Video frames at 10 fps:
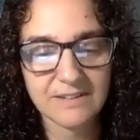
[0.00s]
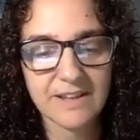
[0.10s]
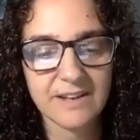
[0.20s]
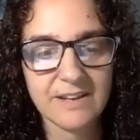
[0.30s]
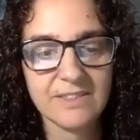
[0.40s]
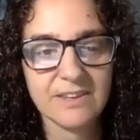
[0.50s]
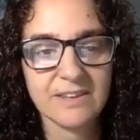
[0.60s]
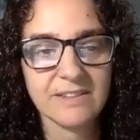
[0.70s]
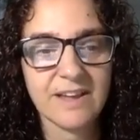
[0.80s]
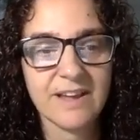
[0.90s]
and
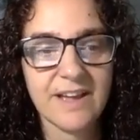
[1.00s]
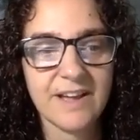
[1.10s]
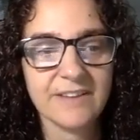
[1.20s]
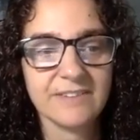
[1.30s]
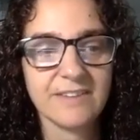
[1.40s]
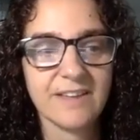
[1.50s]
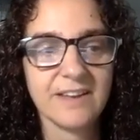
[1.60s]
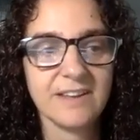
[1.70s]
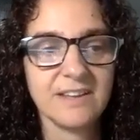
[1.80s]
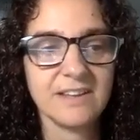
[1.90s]
anything that has
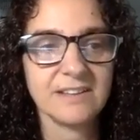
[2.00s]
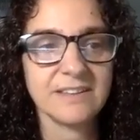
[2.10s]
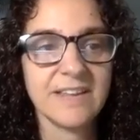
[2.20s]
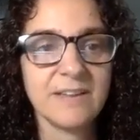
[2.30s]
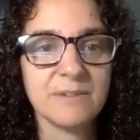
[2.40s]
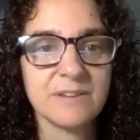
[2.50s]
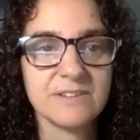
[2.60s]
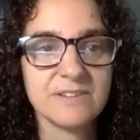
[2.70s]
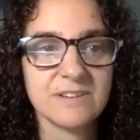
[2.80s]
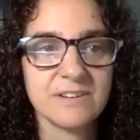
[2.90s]
any
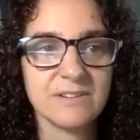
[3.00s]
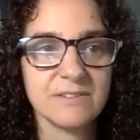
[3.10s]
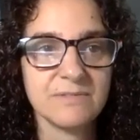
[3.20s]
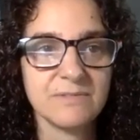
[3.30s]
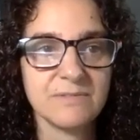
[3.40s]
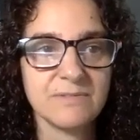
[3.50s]
language of